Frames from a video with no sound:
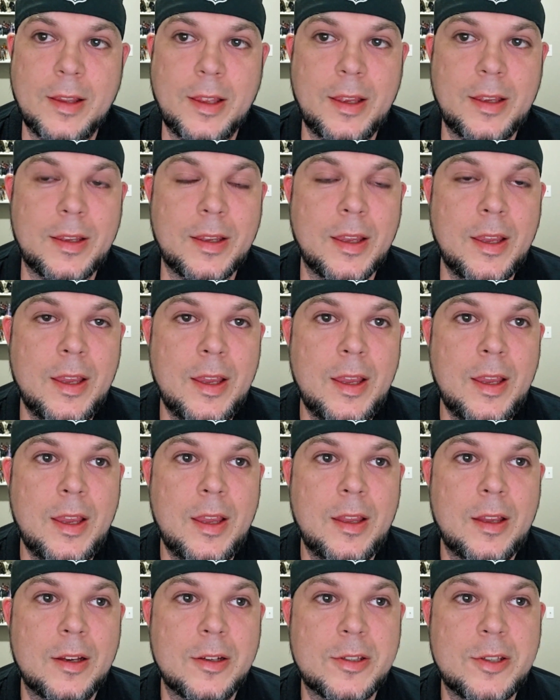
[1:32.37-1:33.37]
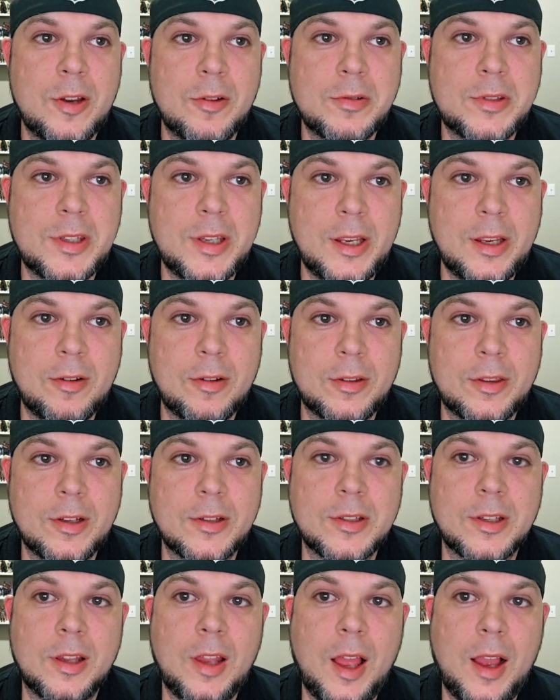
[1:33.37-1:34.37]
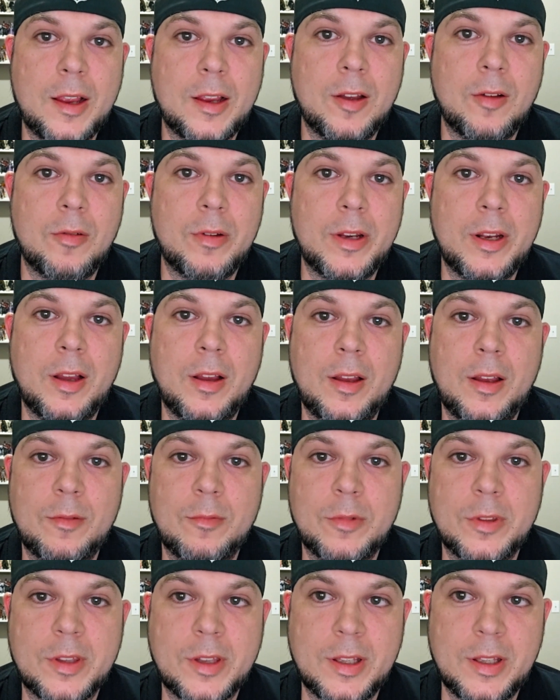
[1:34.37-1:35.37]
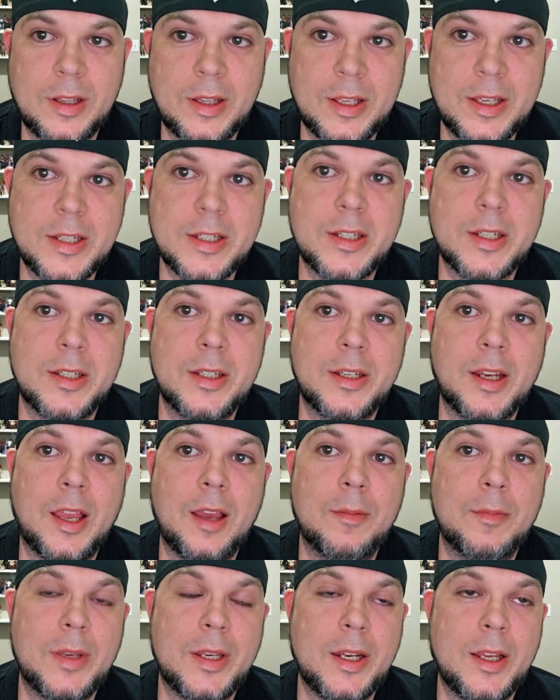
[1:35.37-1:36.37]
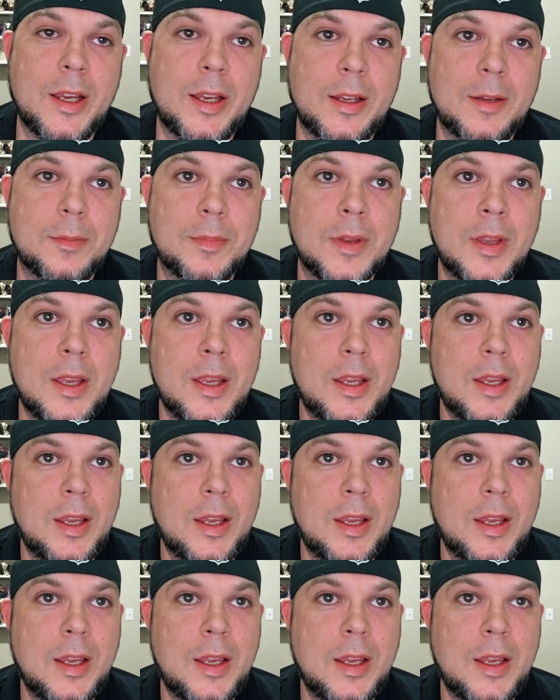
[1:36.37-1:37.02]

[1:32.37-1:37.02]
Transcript: Like, there's no secret. There's a lot going on with Collision coming up,